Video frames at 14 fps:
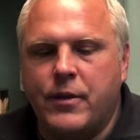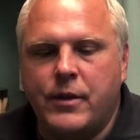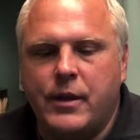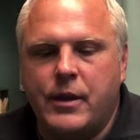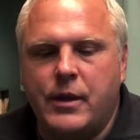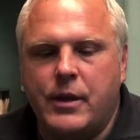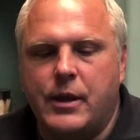of
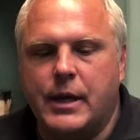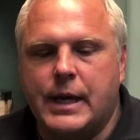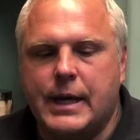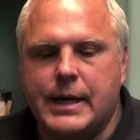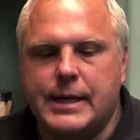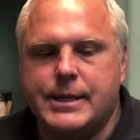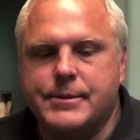the
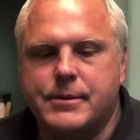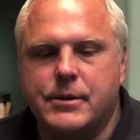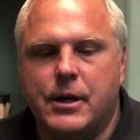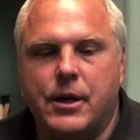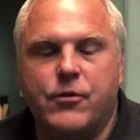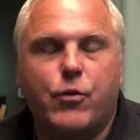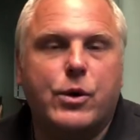
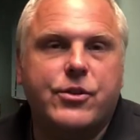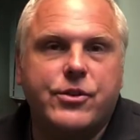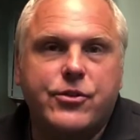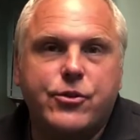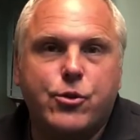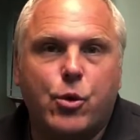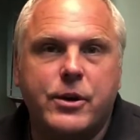unfortunate
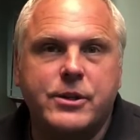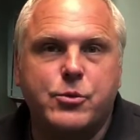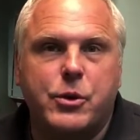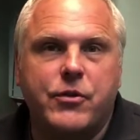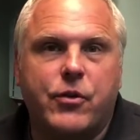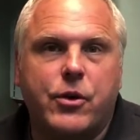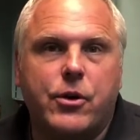stories
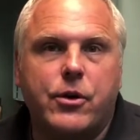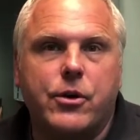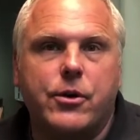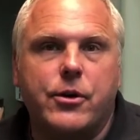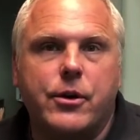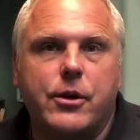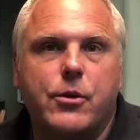we've
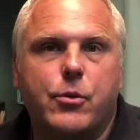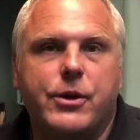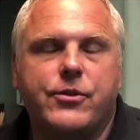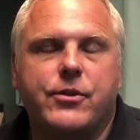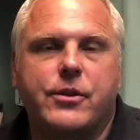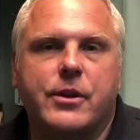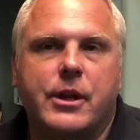heard
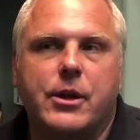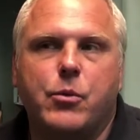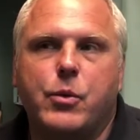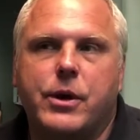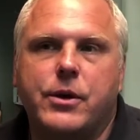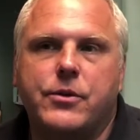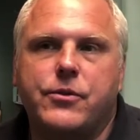recently
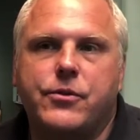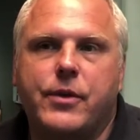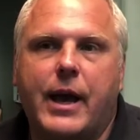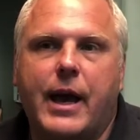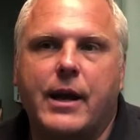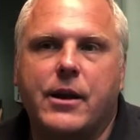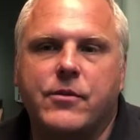was
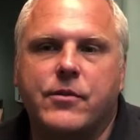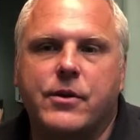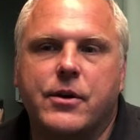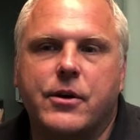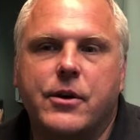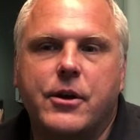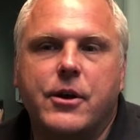that of
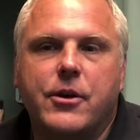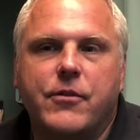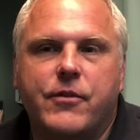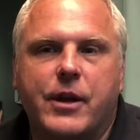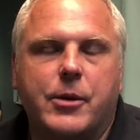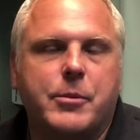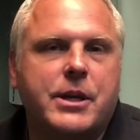a
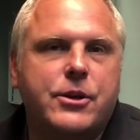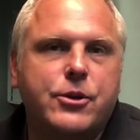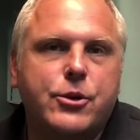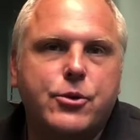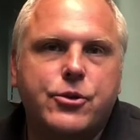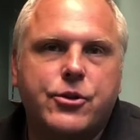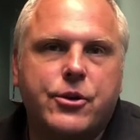family in
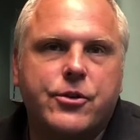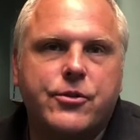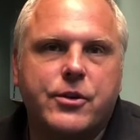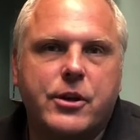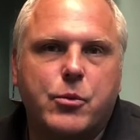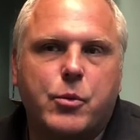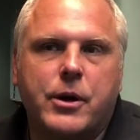New
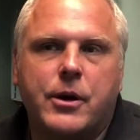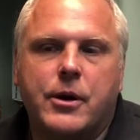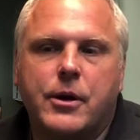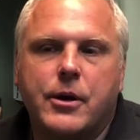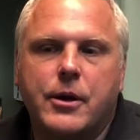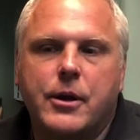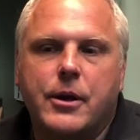Jersey
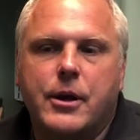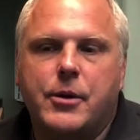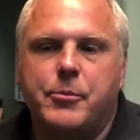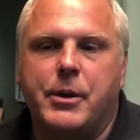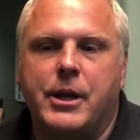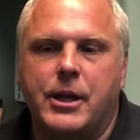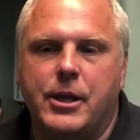where
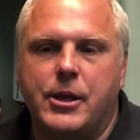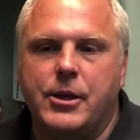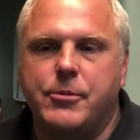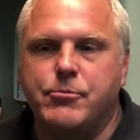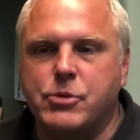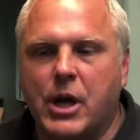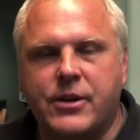many
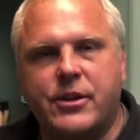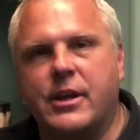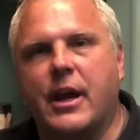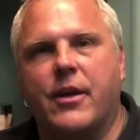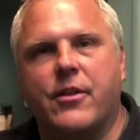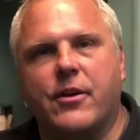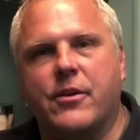got
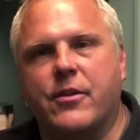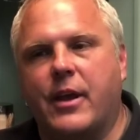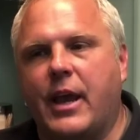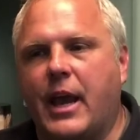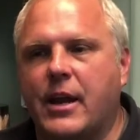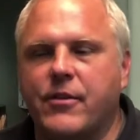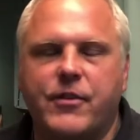together, they
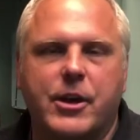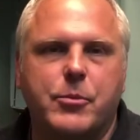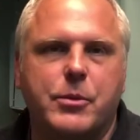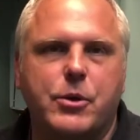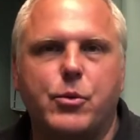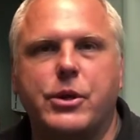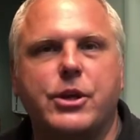had a
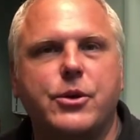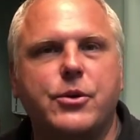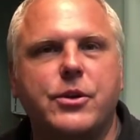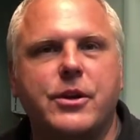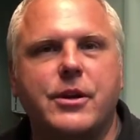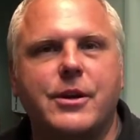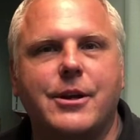family
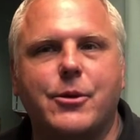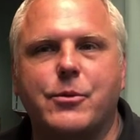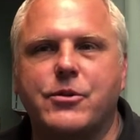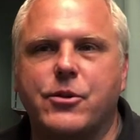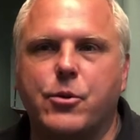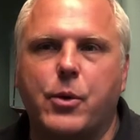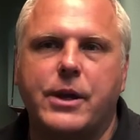reunion, it was
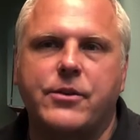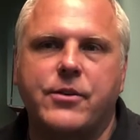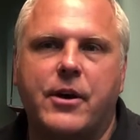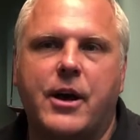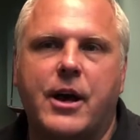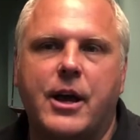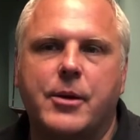a great
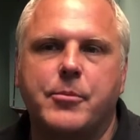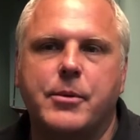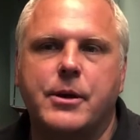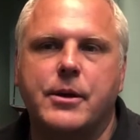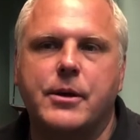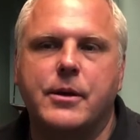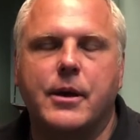time,
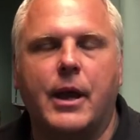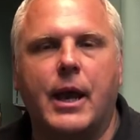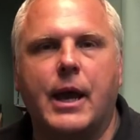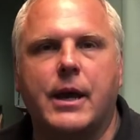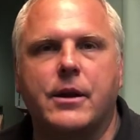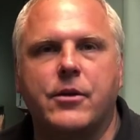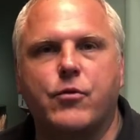
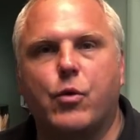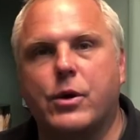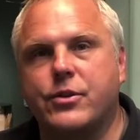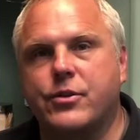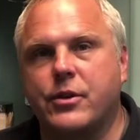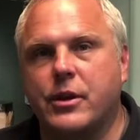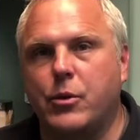and
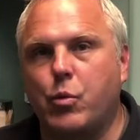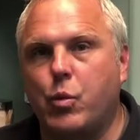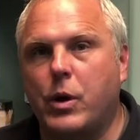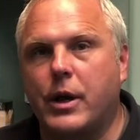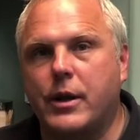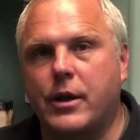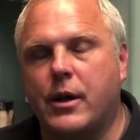unfortunately
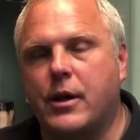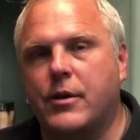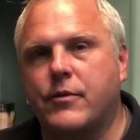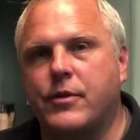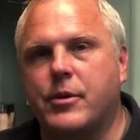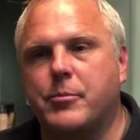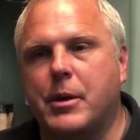one
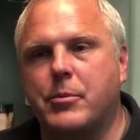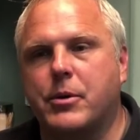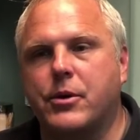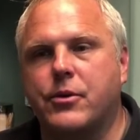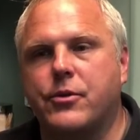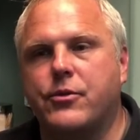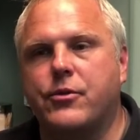of the
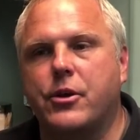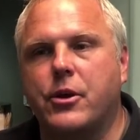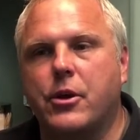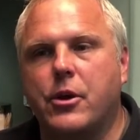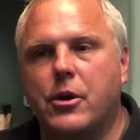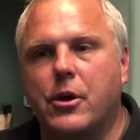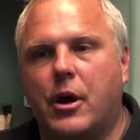members
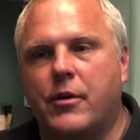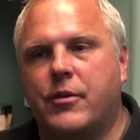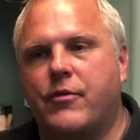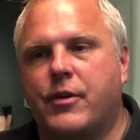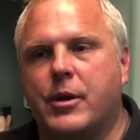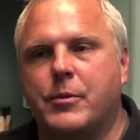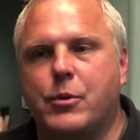of the
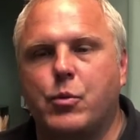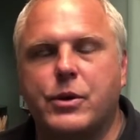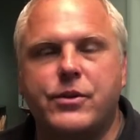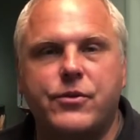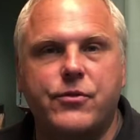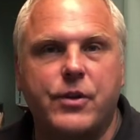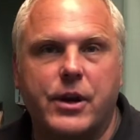family
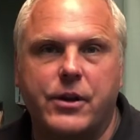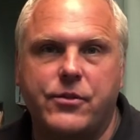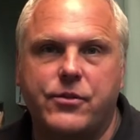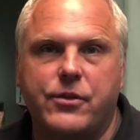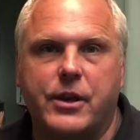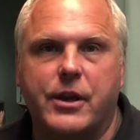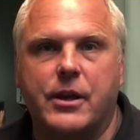was very
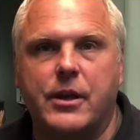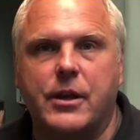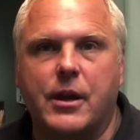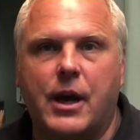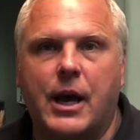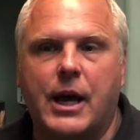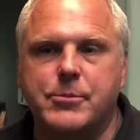sick
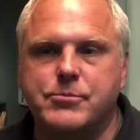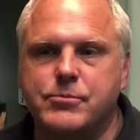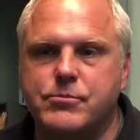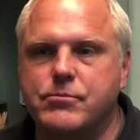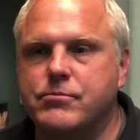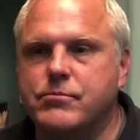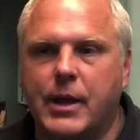
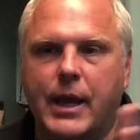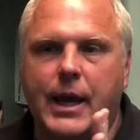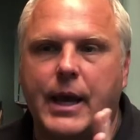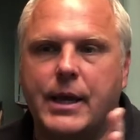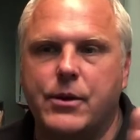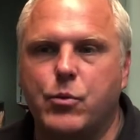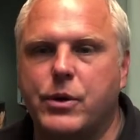
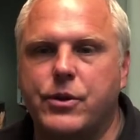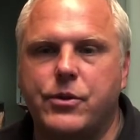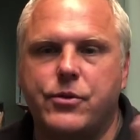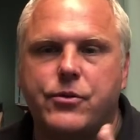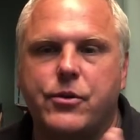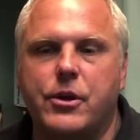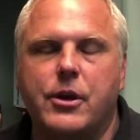and
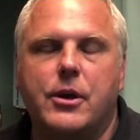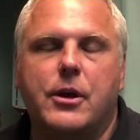was